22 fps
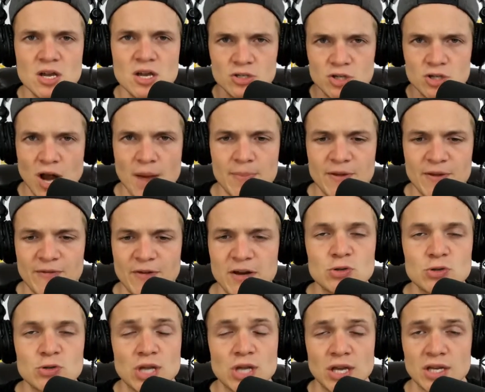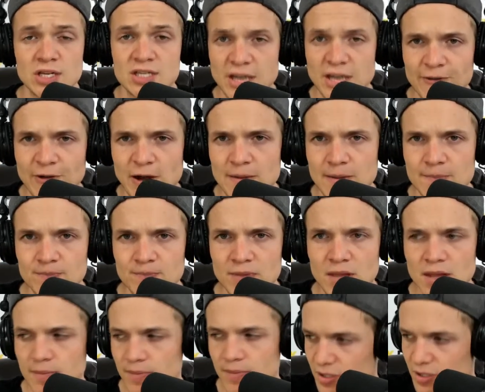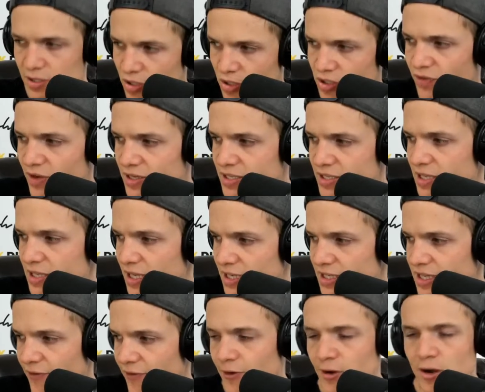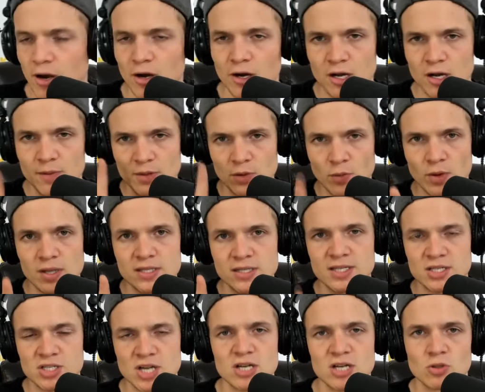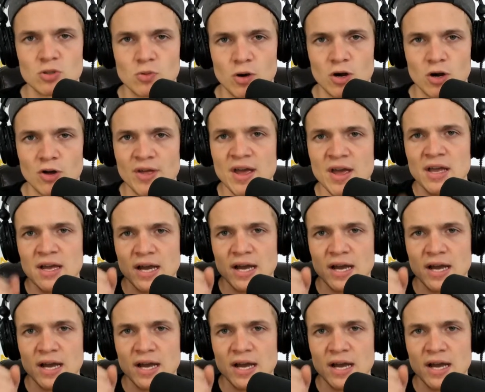Do not be afraid to think different, because those of us that think different are going to be the ones that change the world.